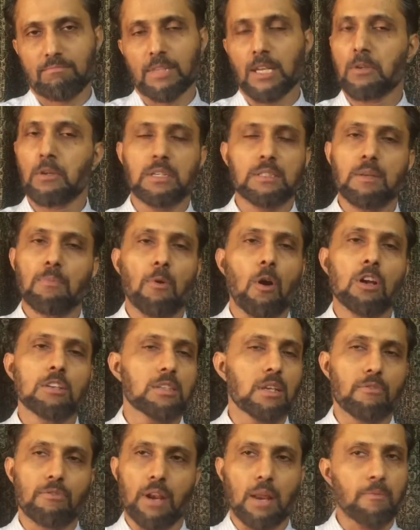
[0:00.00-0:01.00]
That was the
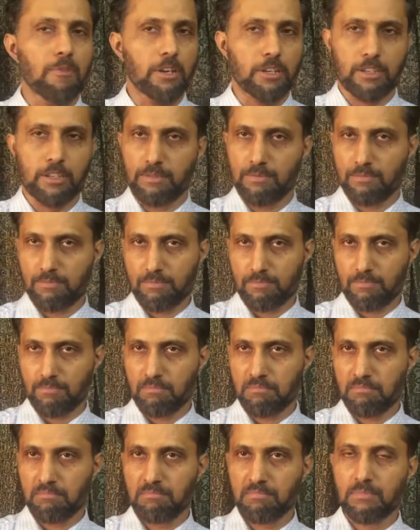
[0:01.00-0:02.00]
policy framework.
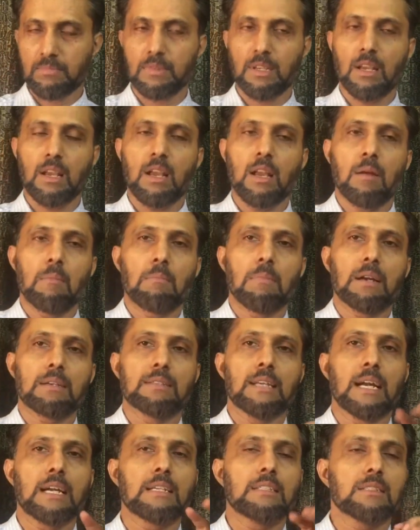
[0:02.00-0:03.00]

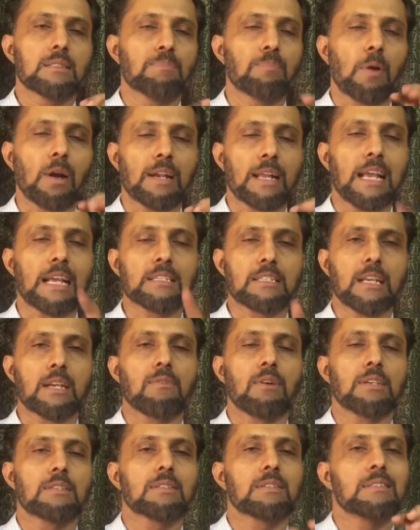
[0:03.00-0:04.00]
But that
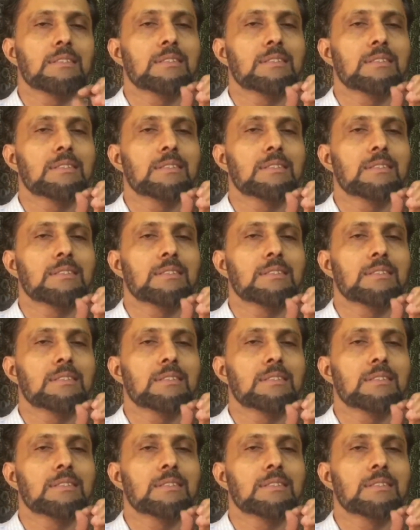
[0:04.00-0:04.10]
protection was